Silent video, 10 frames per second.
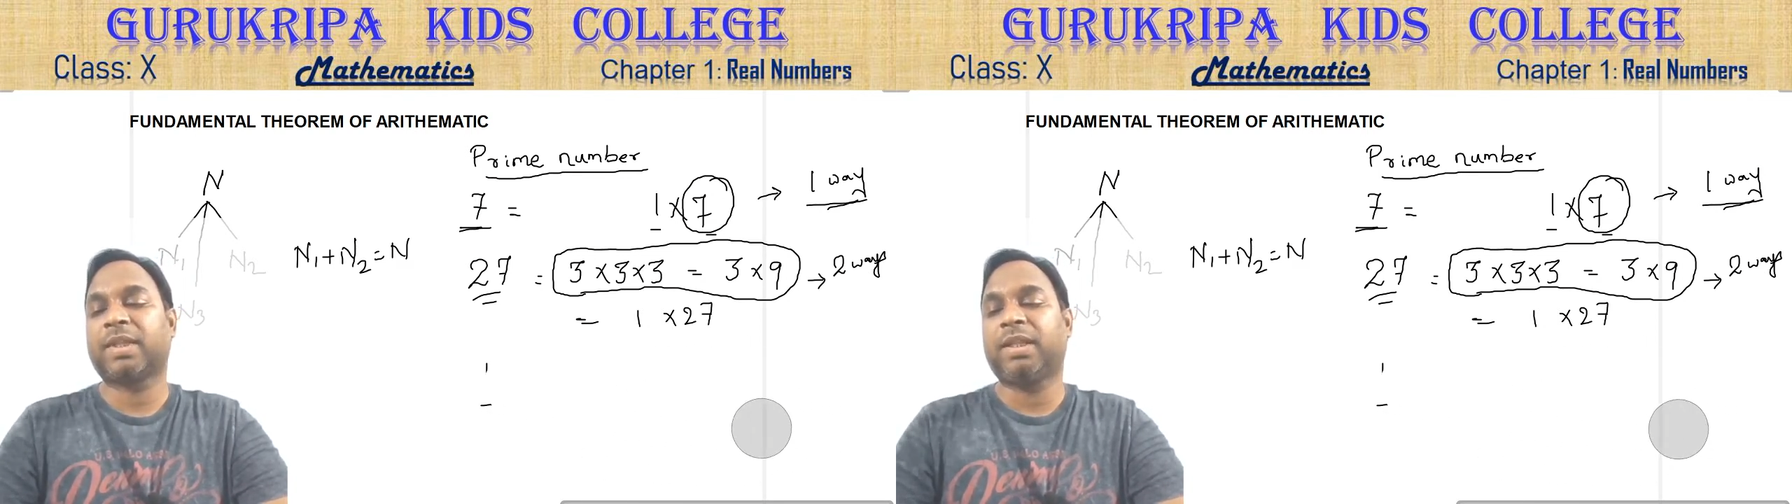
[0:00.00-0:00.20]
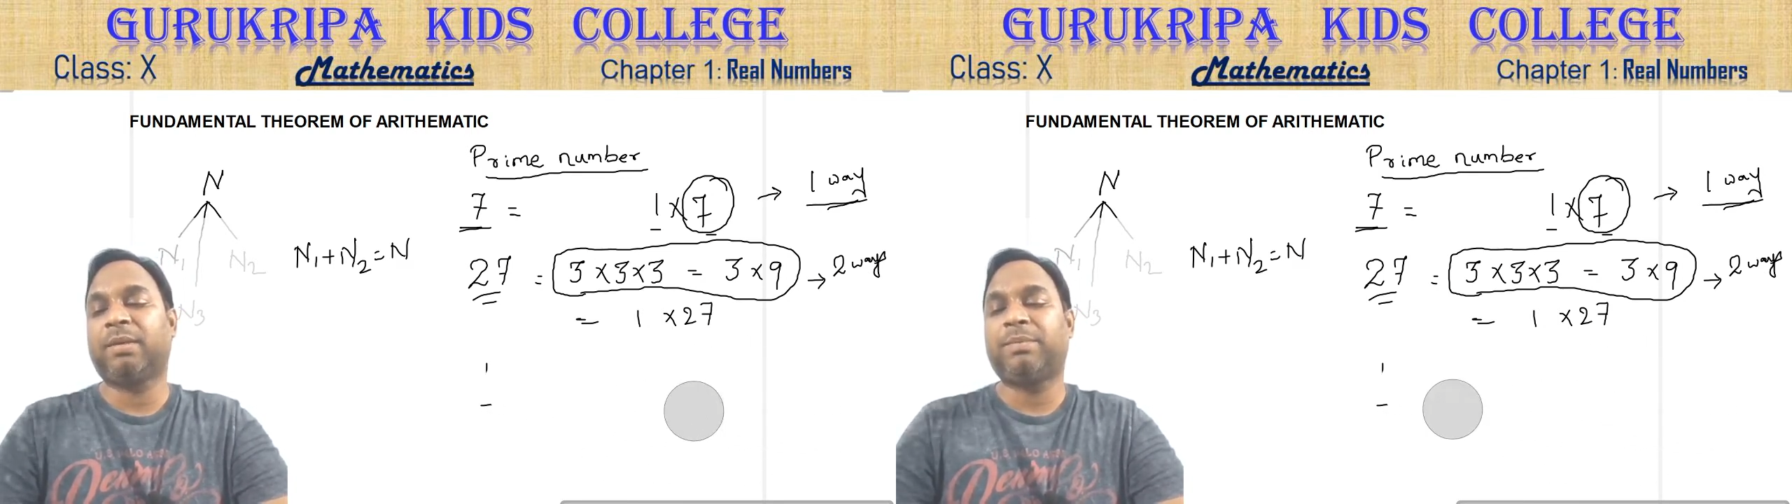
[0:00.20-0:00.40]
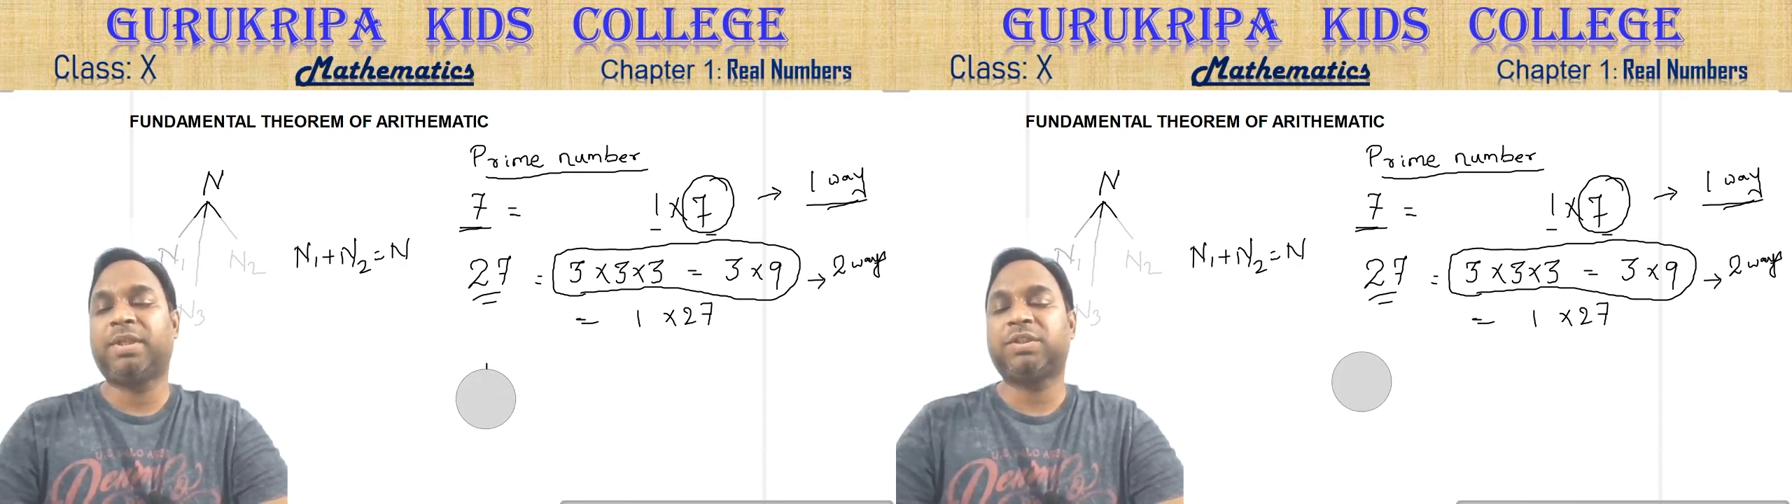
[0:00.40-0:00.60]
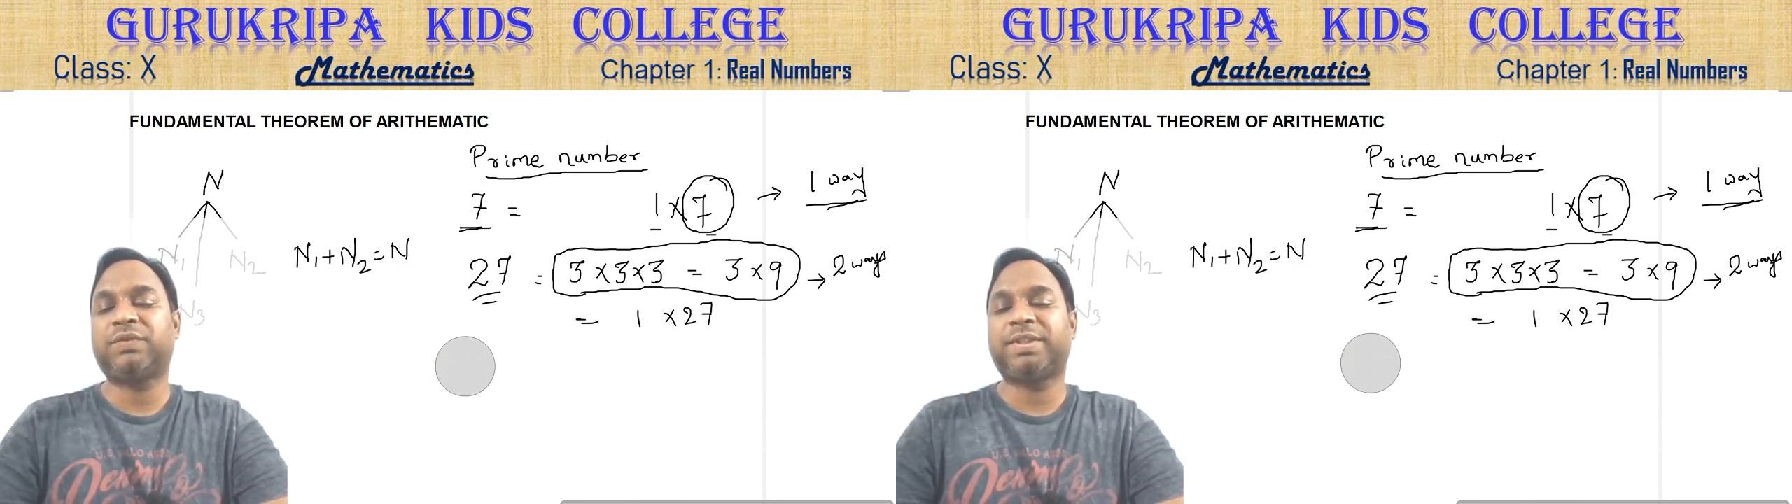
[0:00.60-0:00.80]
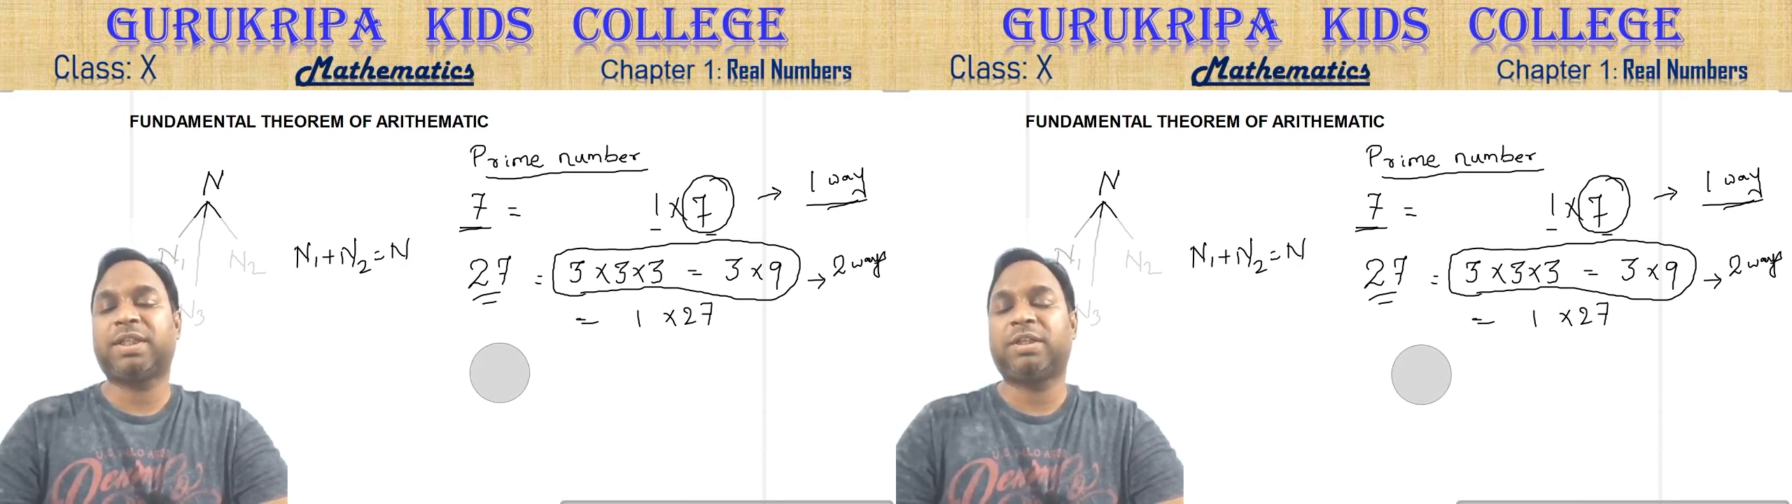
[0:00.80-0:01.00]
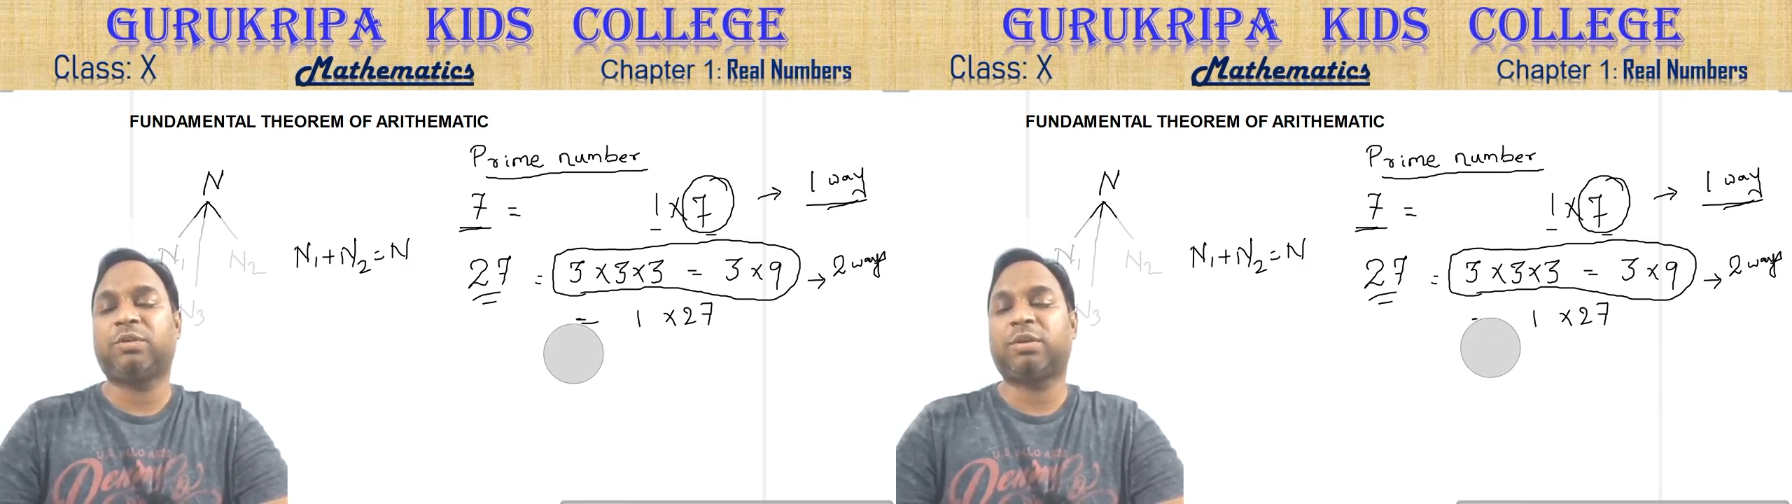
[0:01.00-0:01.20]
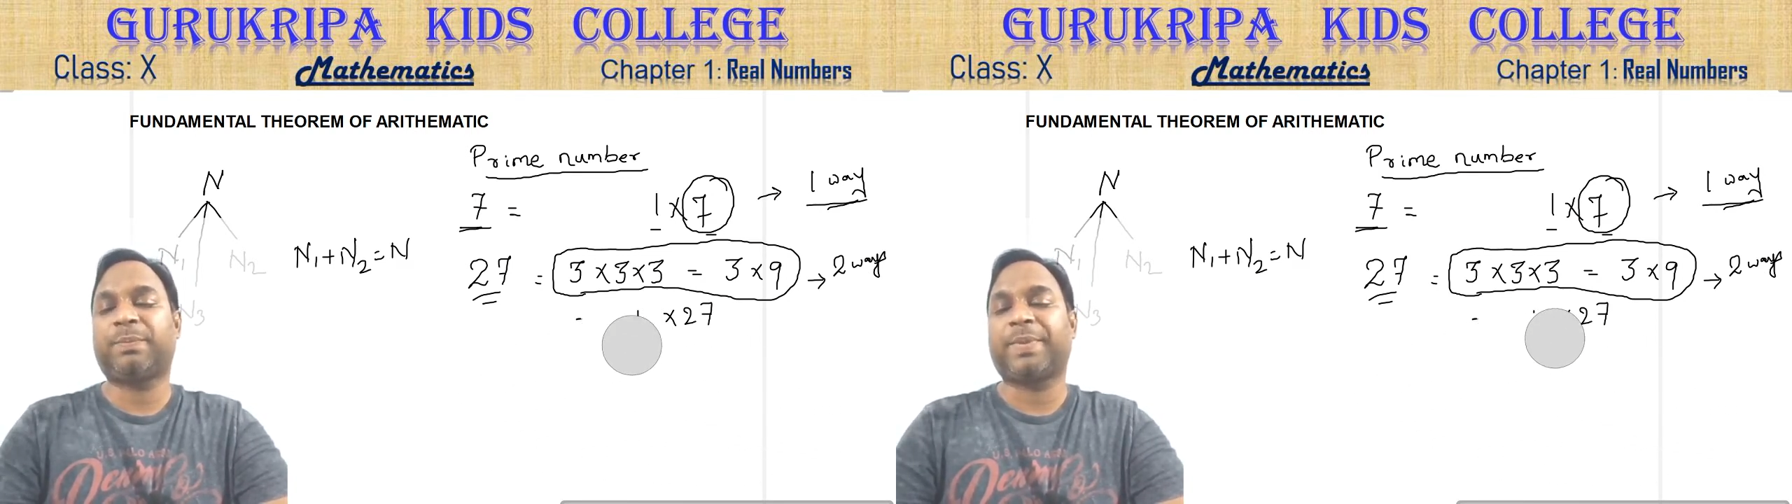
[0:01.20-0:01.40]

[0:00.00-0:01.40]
Numbers which are not